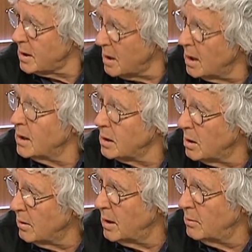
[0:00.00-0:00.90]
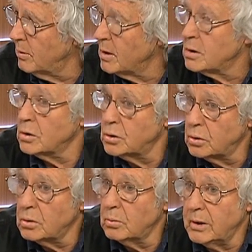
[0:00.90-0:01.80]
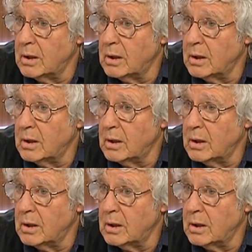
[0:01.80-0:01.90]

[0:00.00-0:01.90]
can't go ahead with this? Should we